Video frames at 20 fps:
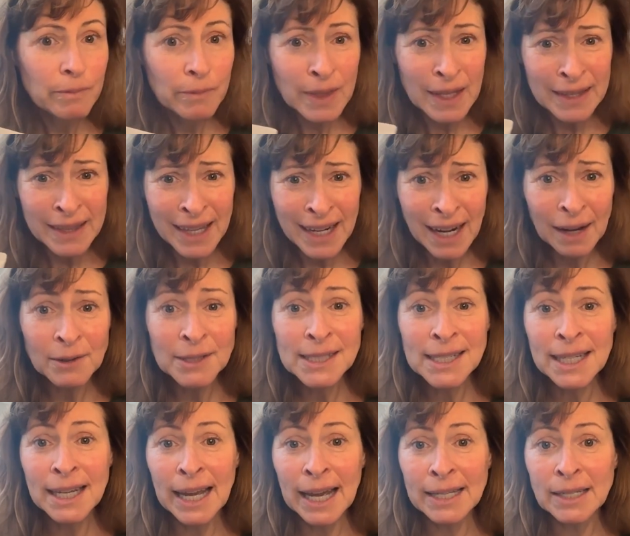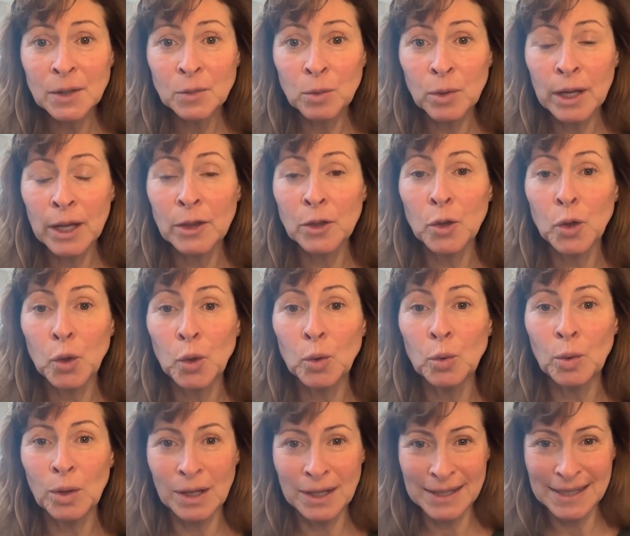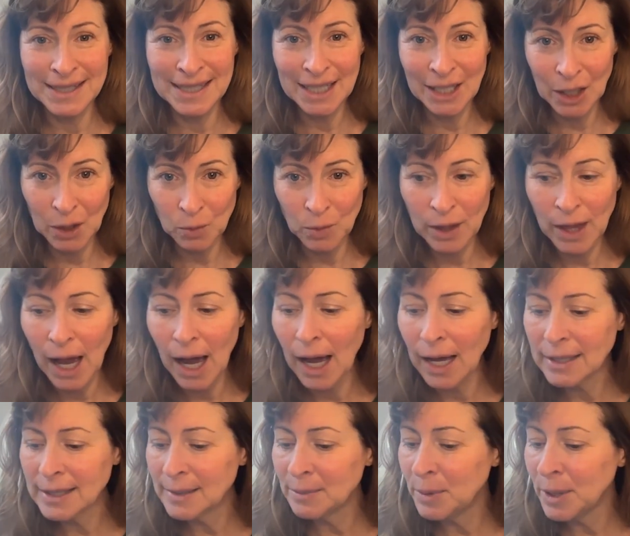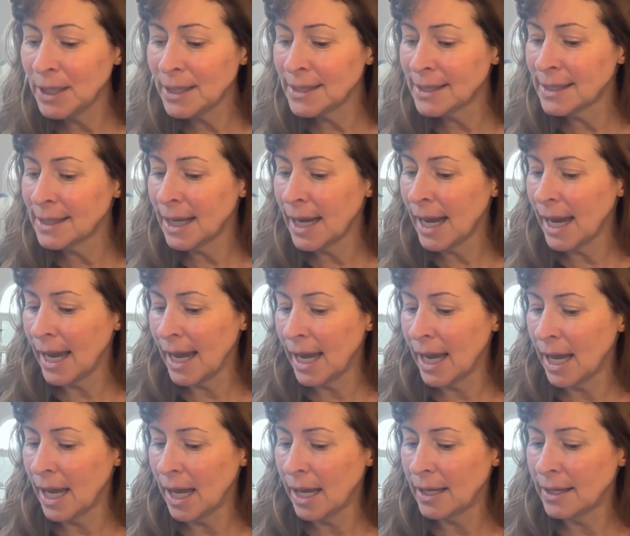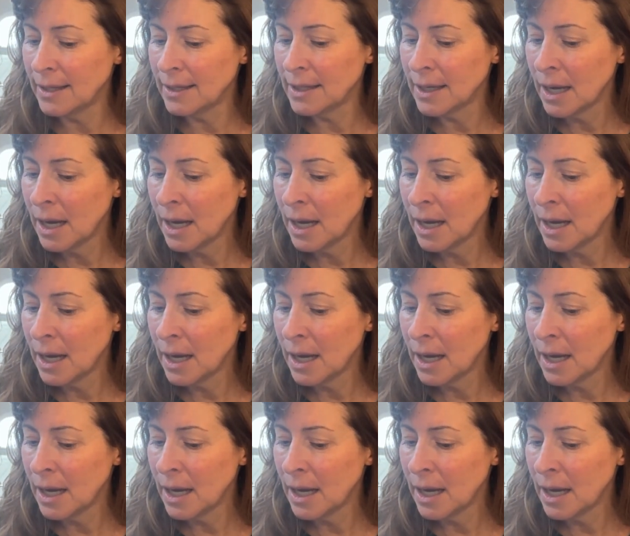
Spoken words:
that I was connected with who was dealing with hospice, and